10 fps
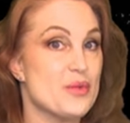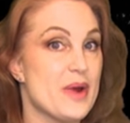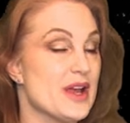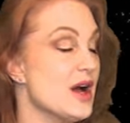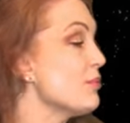to
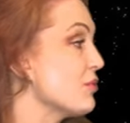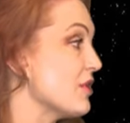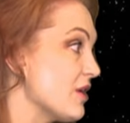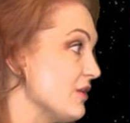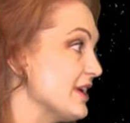wake up, we're
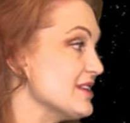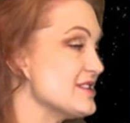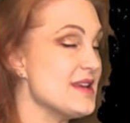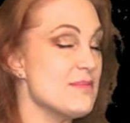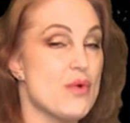not only going to
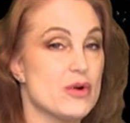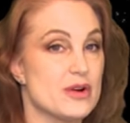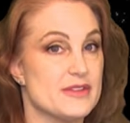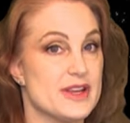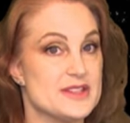see
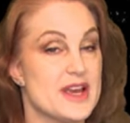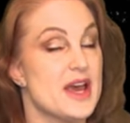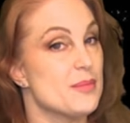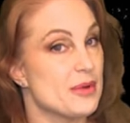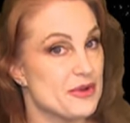more of these,
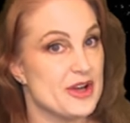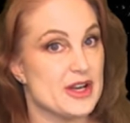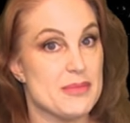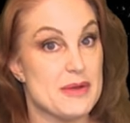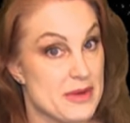but they're
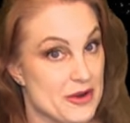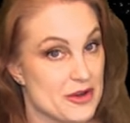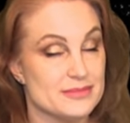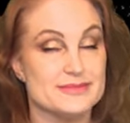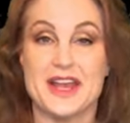going to be
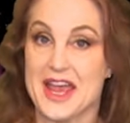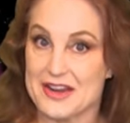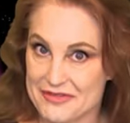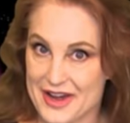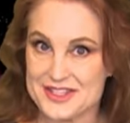bigger
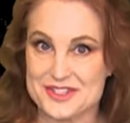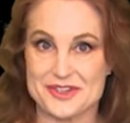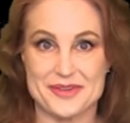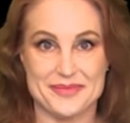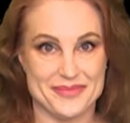and
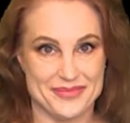faster.